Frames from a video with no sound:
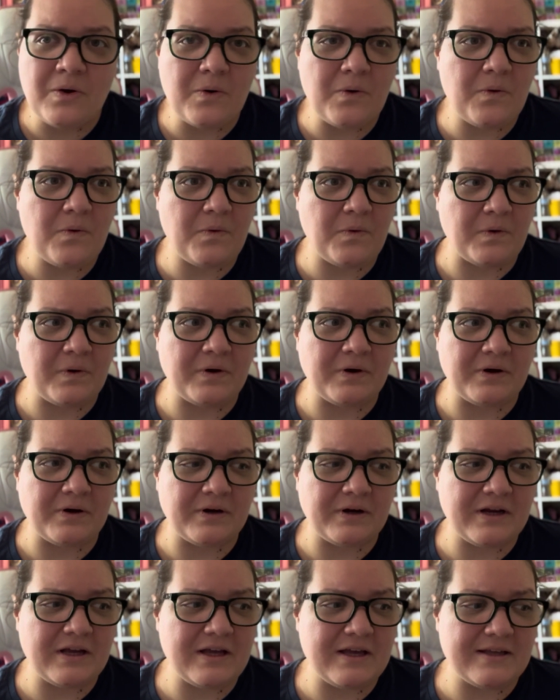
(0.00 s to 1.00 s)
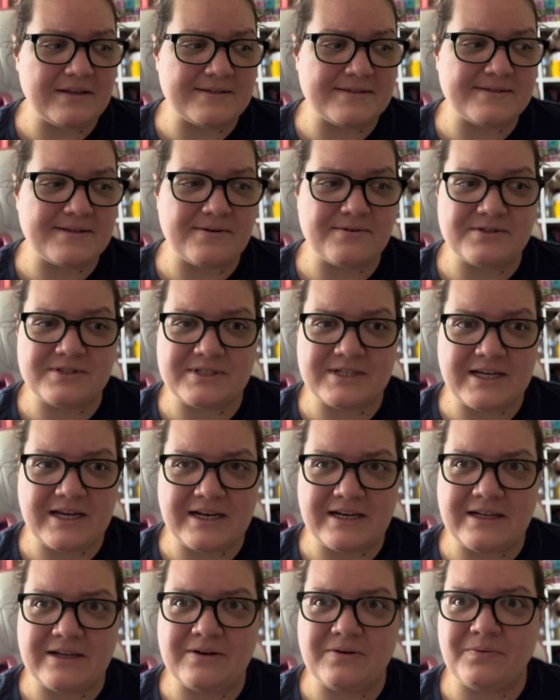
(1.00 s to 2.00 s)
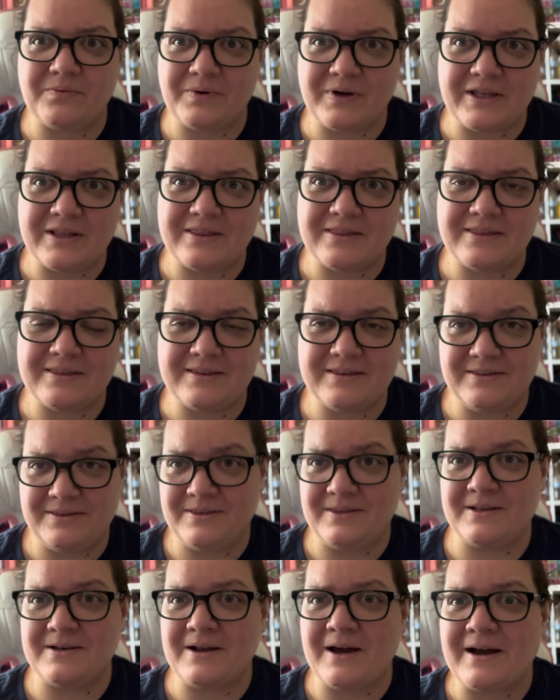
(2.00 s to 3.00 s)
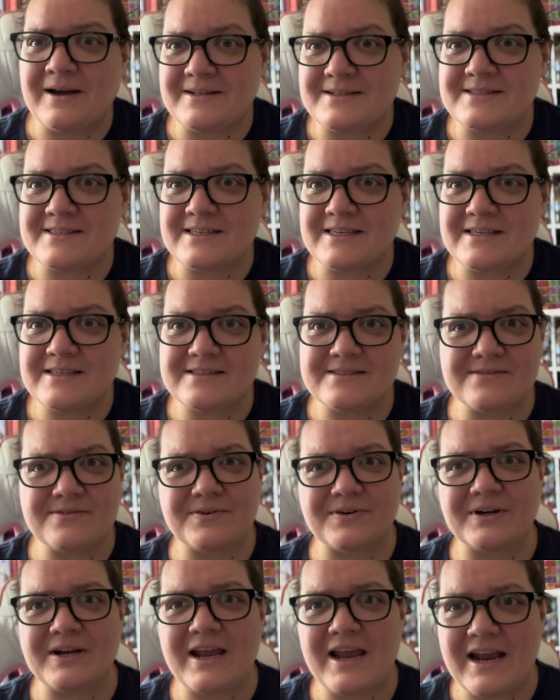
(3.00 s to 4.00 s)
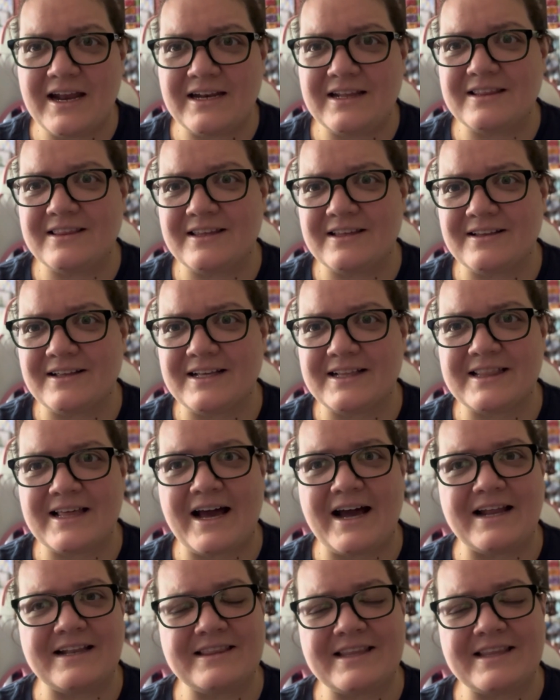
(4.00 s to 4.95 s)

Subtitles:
or associated with the Nazis or anything like that.